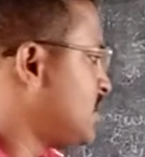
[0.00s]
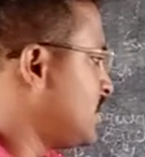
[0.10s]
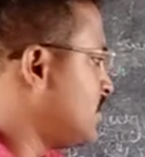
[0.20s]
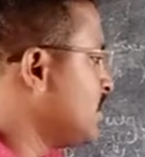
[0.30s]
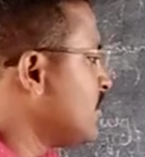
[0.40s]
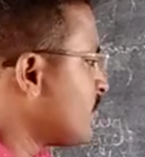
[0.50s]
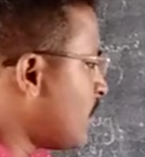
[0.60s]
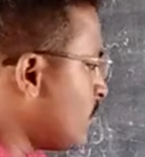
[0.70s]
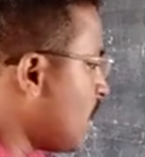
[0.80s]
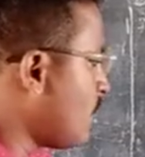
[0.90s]
that
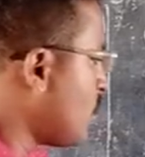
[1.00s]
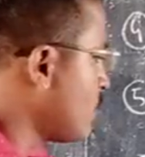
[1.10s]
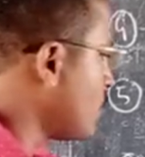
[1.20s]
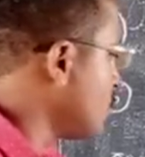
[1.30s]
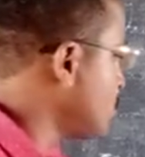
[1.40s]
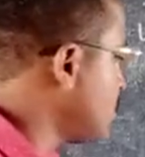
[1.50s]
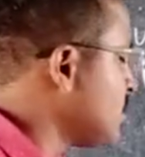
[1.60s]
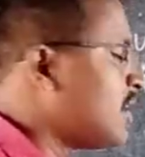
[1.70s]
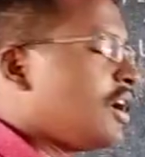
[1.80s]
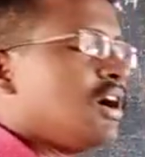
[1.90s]
from now onwards,
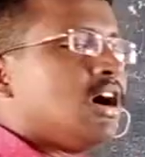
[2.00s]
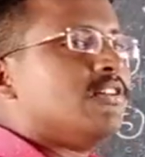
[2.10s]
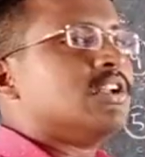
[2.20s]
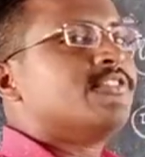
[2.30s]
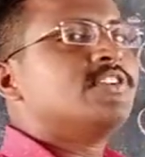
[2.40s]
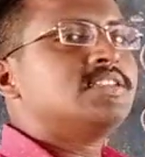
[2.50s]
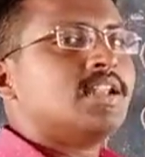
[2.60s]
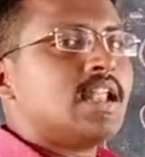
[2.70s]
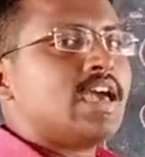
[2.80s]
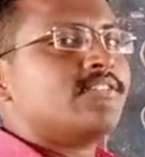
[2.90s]
our
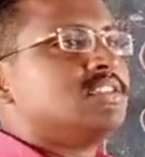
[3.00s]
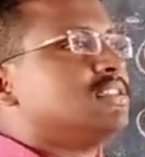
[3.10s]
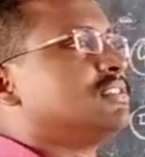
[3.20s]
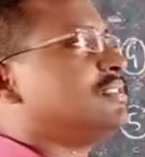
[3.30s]
official language is